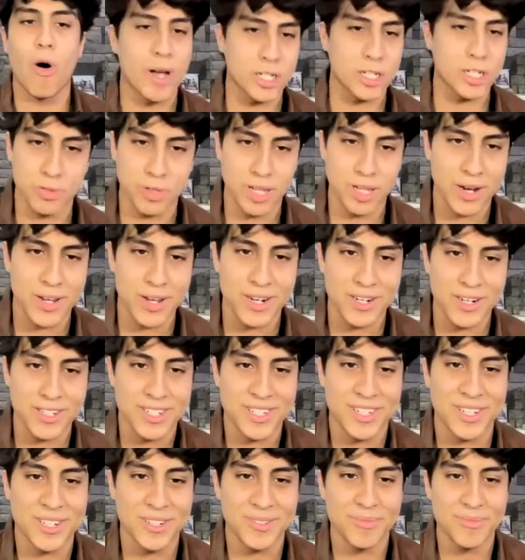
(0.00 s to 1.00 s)
school out here.
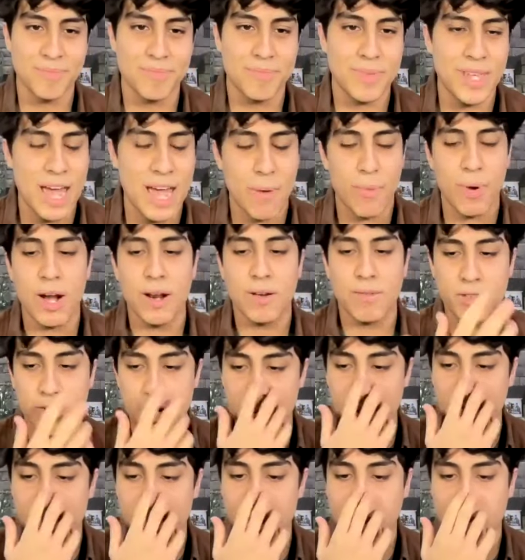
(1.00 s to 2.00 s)
So yeah, when mm-hmm.
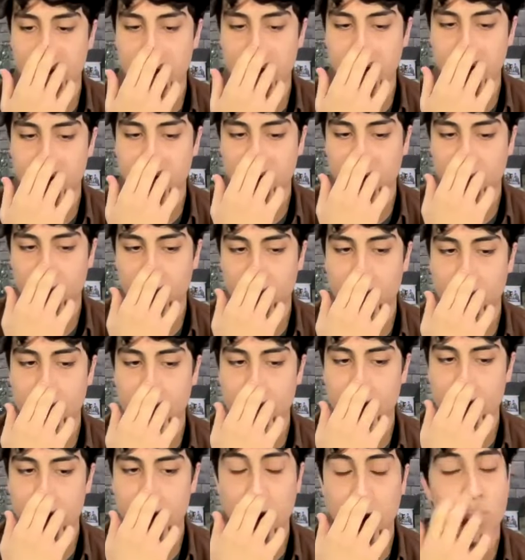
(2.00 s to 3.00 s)
during production,
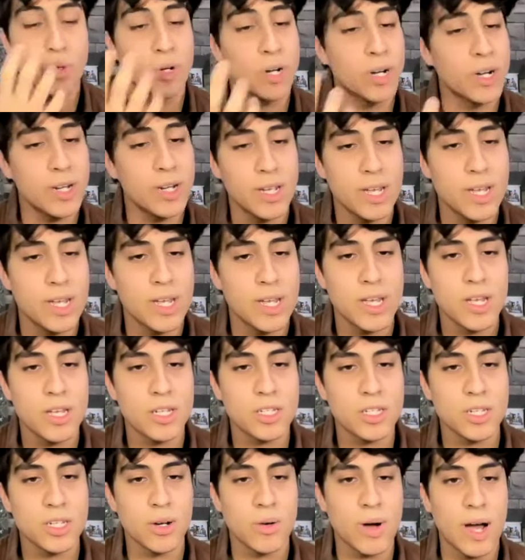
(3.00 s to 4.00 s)
we tutored.
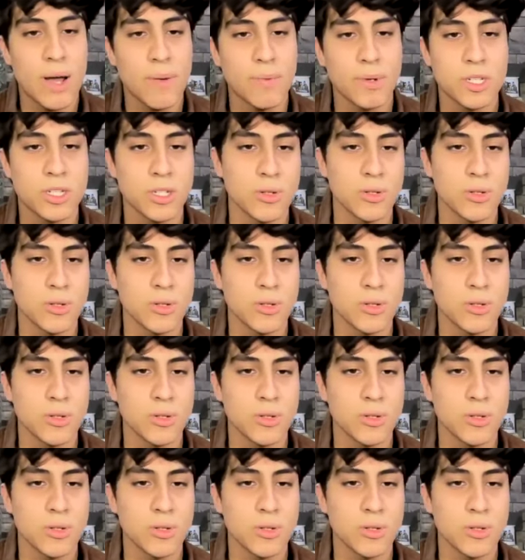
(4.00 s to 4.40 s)
So I would do